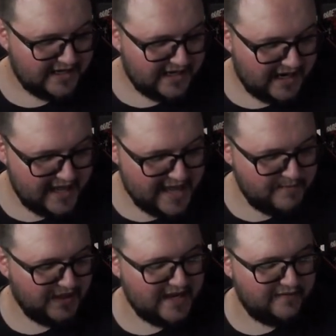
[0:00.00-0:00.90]
Uh, he
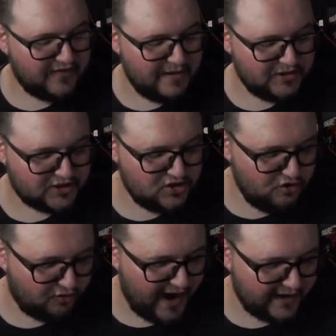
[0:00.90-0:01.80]
believed there was
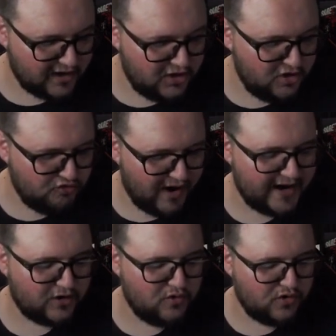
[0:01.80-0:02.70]
new a new
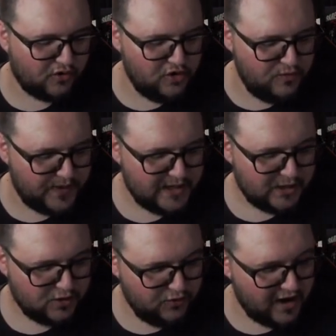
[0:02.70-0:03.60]
radical group
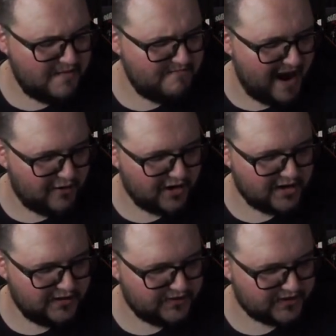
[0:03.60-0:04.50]
called
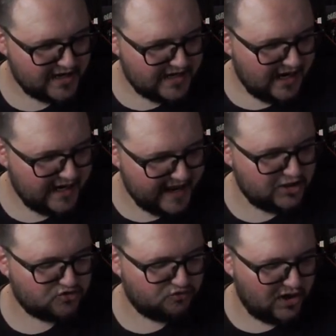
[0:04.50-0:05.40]
Americans
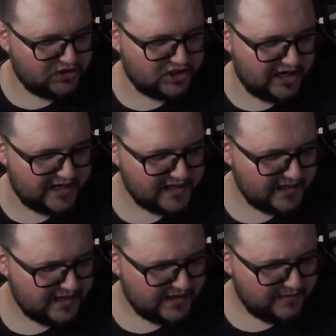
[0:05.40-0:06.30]
Against Russia,
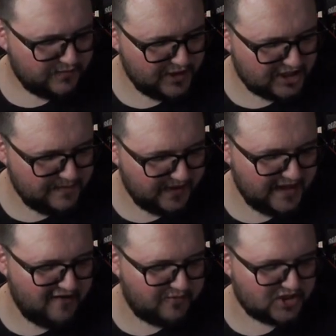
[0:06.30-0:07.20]
which he
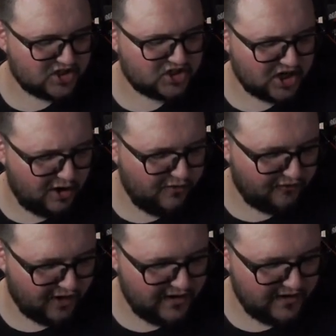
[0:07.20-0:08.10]
believed was a Skrull
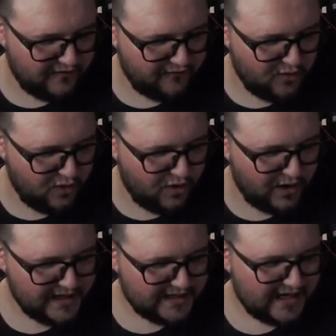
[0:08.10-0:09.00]
front
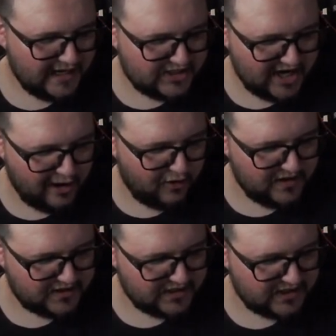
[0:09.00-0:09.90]
for a
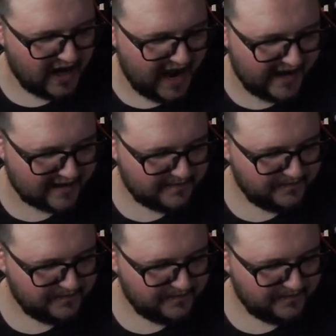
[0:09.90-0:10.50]
terrorist attack.